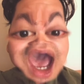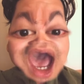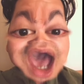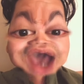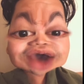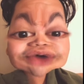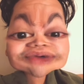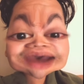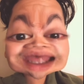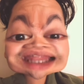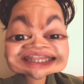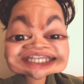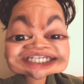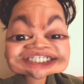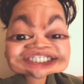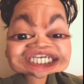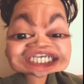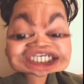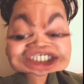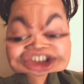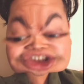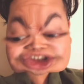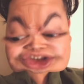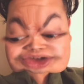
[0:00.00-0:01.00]
Oh well, this is
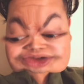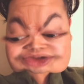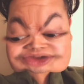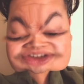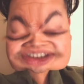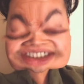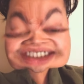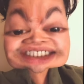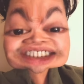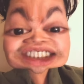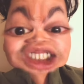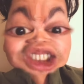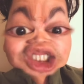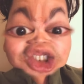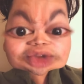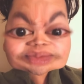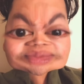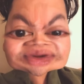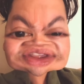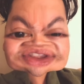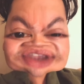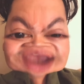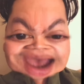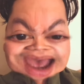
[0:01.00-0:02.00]
shoes is
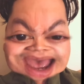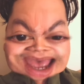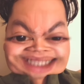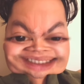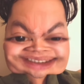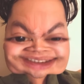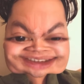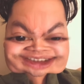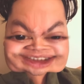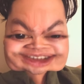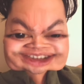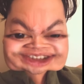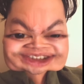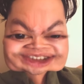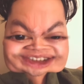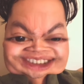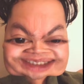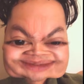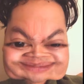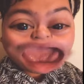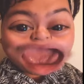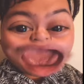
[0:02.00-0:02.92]
Louboutins.